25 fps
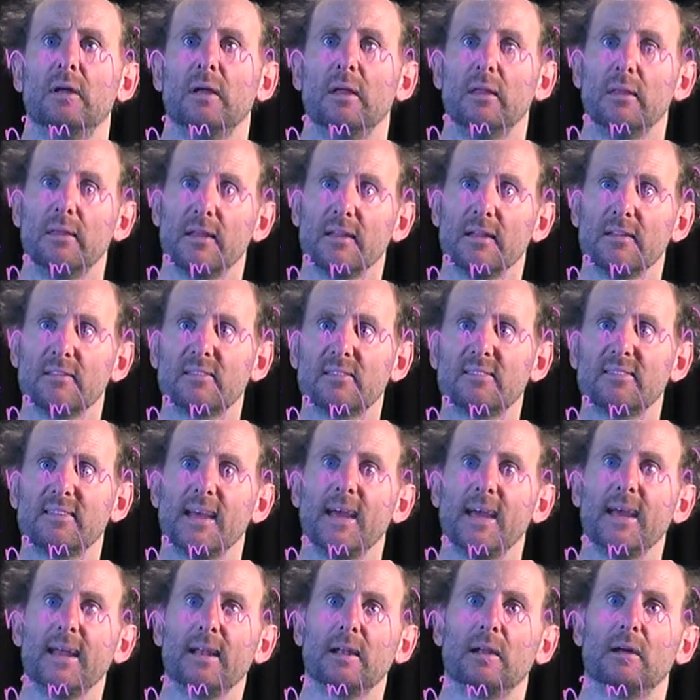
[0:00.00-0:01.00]
This
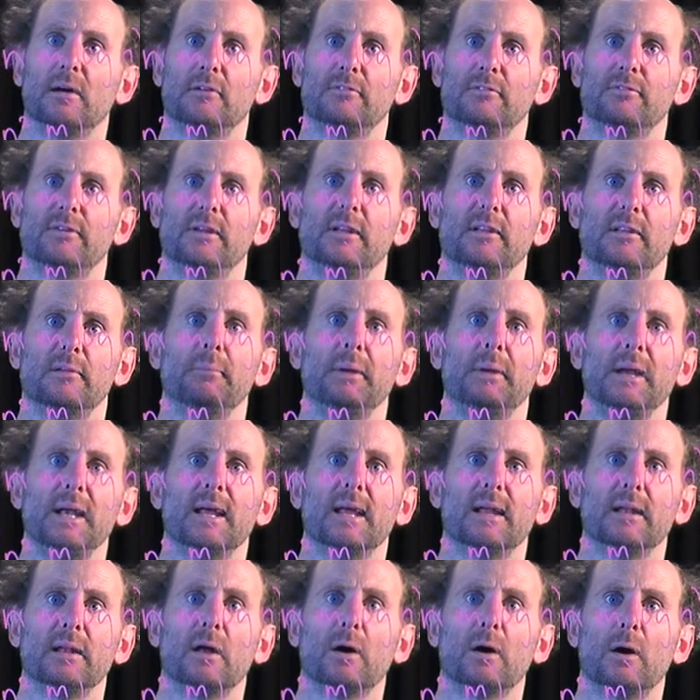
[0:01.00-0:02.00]
set of
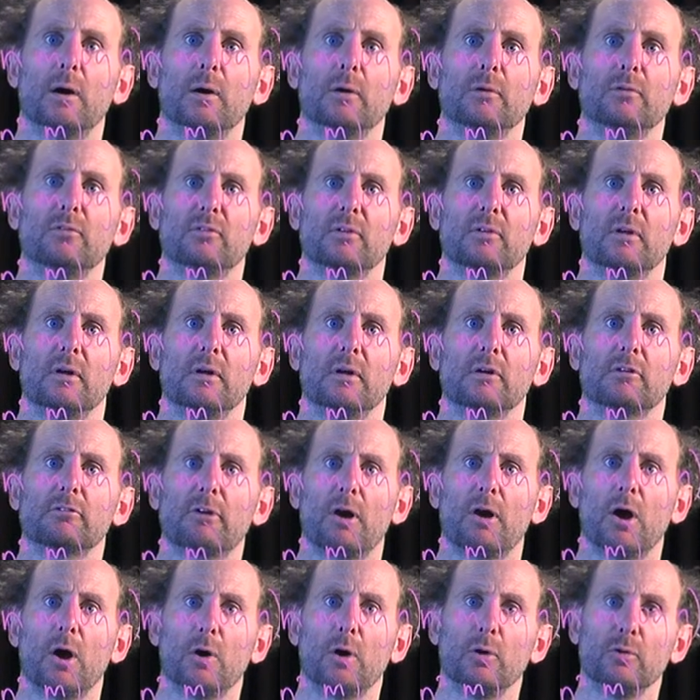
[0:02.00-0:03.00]
intermediate nodes
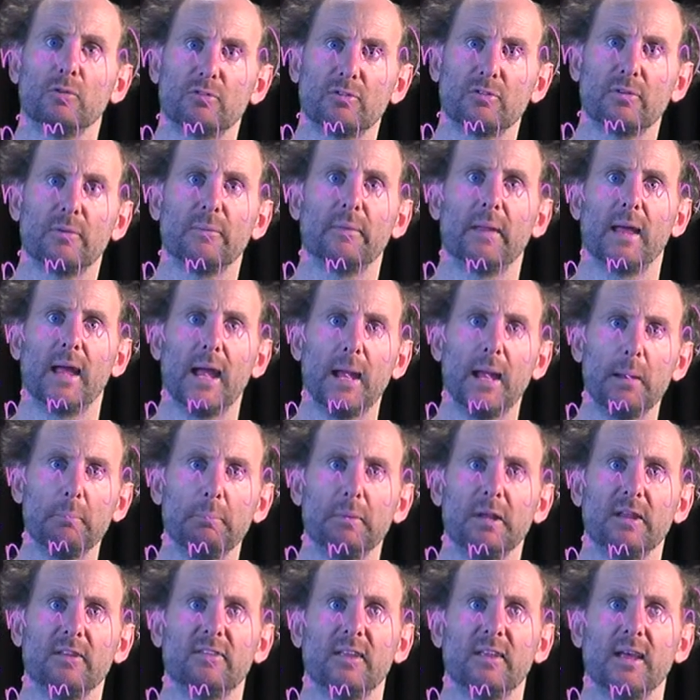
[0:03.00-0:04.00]
grows from the
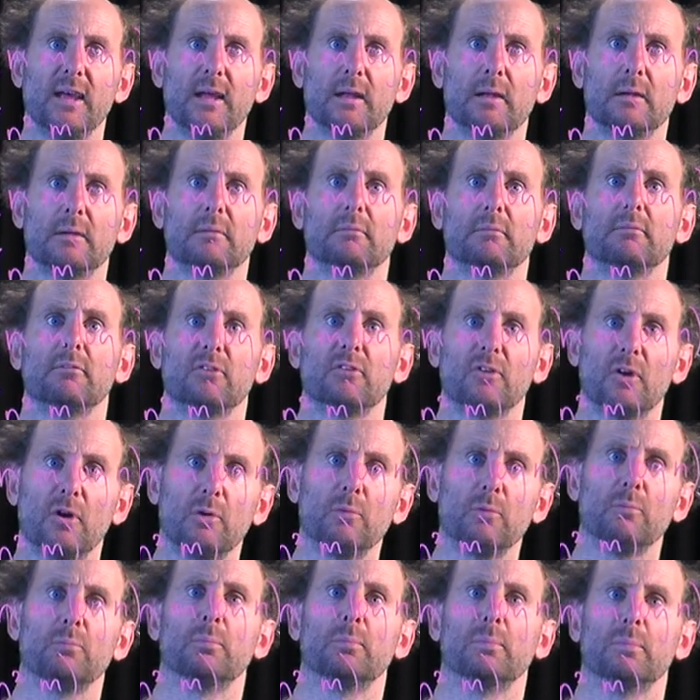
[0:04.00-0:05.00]
empty set,
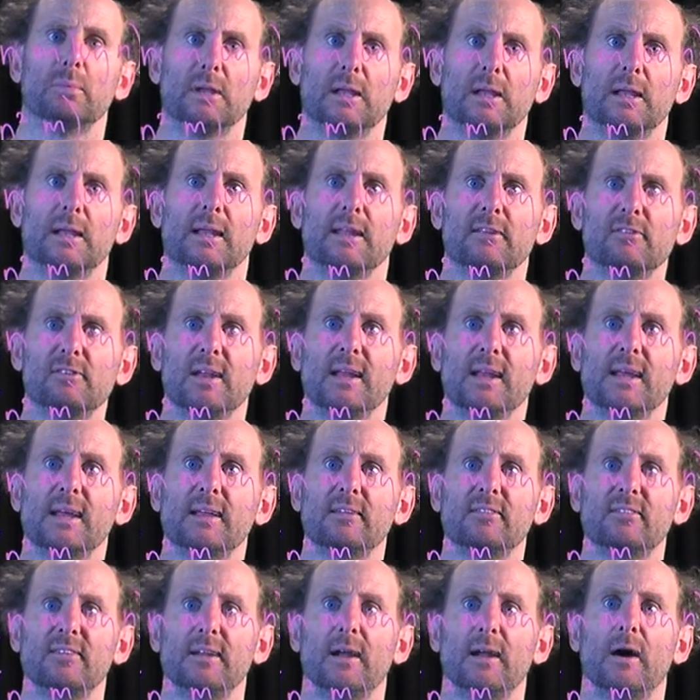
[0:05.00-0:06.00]
so we'll initially
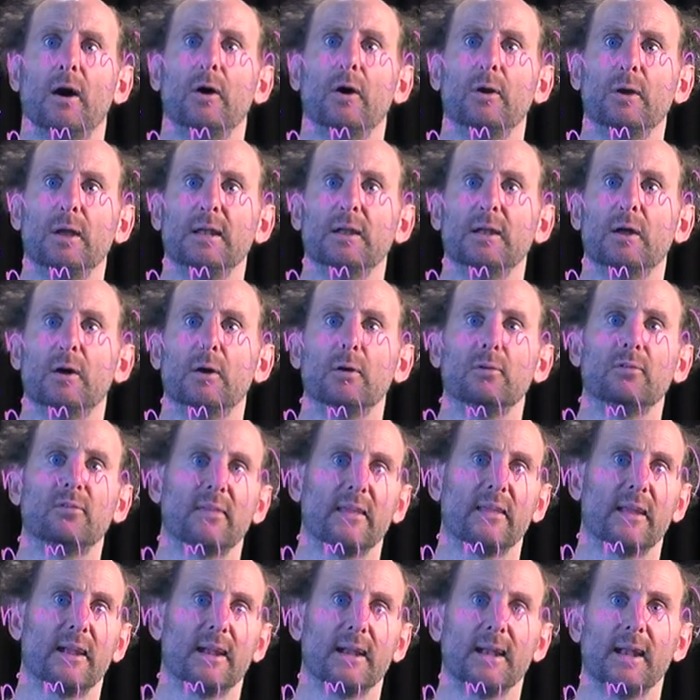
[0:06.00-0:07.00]
consider only nodes
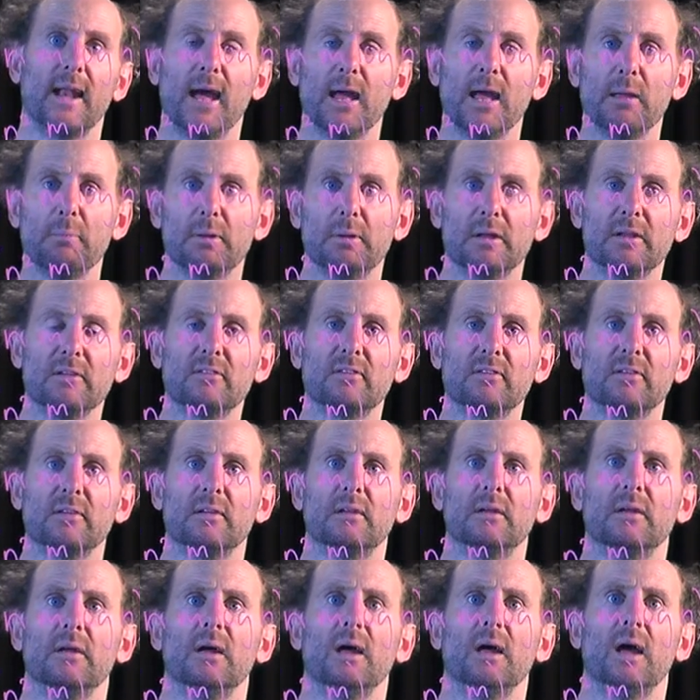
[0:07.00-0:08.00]
that are neighbours,
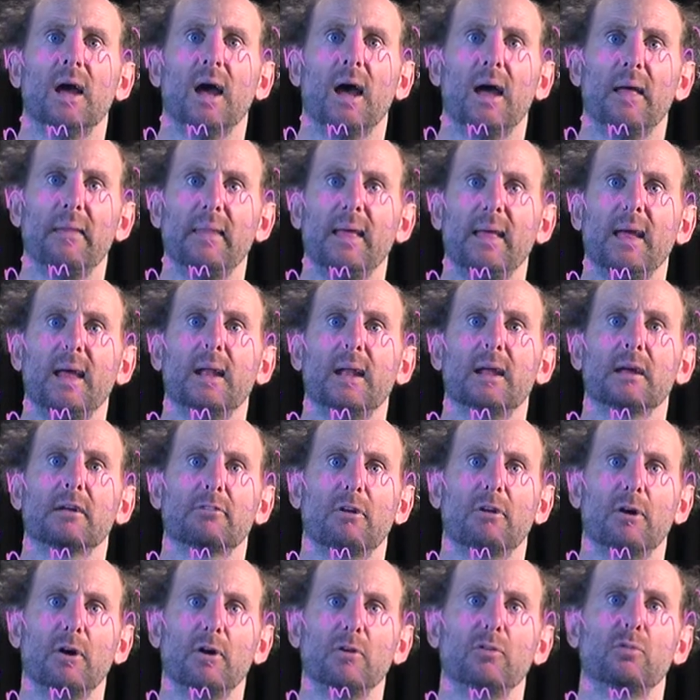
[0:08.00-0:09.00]
and then it
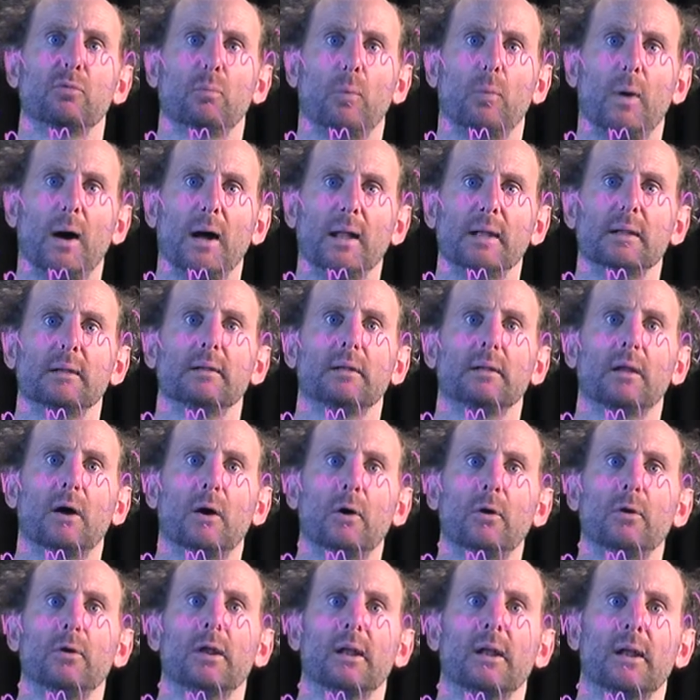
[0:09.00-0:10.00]
grows one
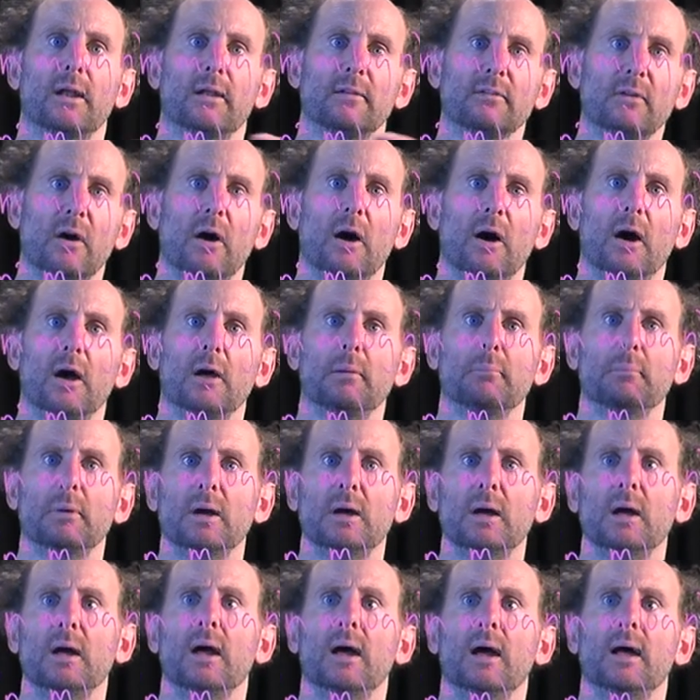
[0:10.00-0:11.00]
node at a time
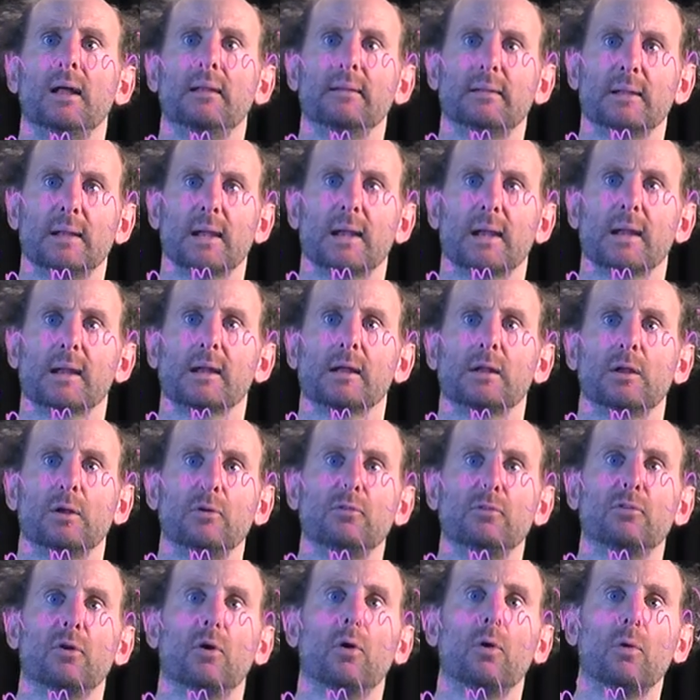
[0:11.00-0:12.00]
until it
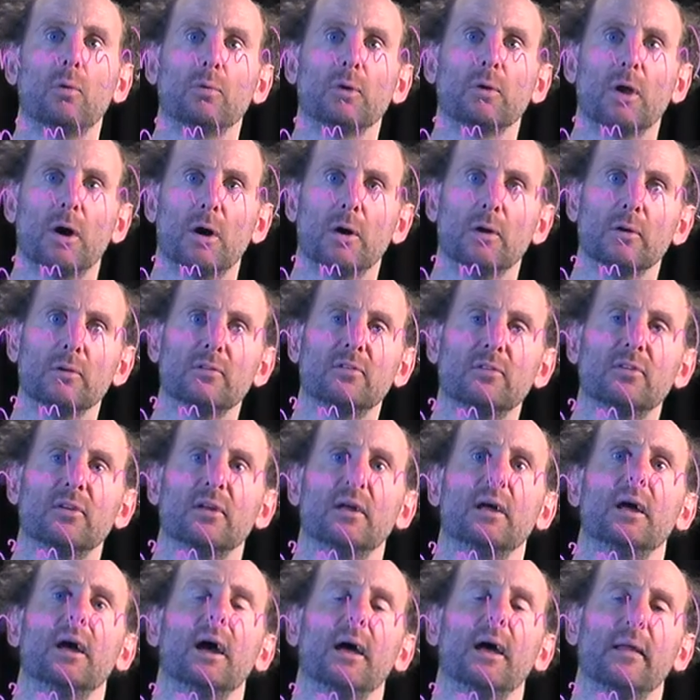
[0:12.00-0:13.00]
includes all nodes
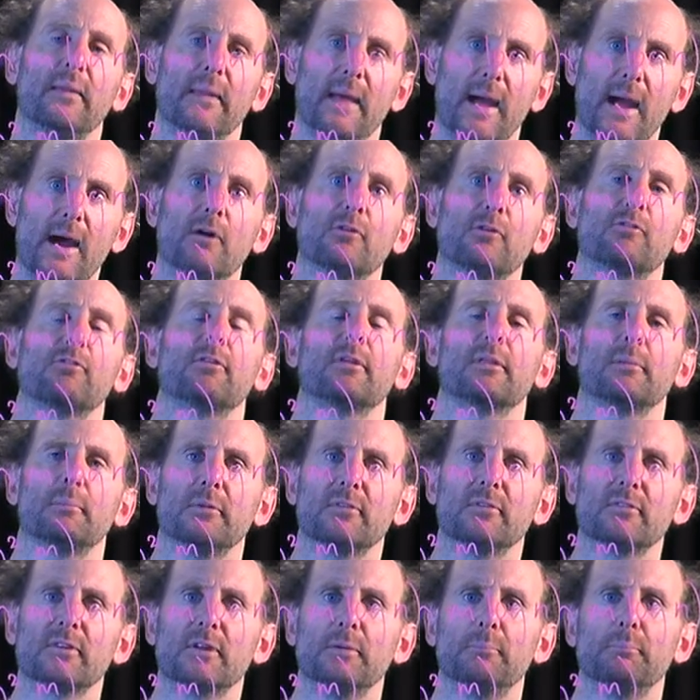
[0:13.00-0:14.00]
and the algorithm
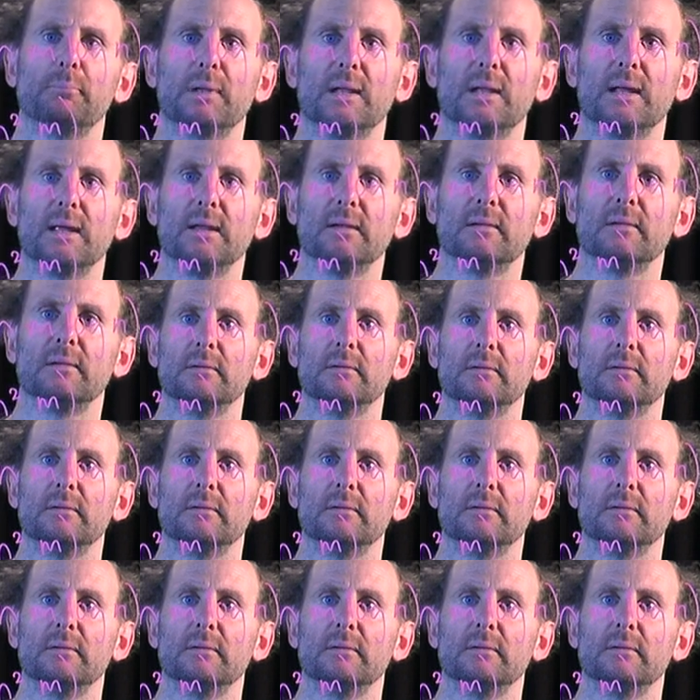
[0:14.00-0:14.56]
is complete.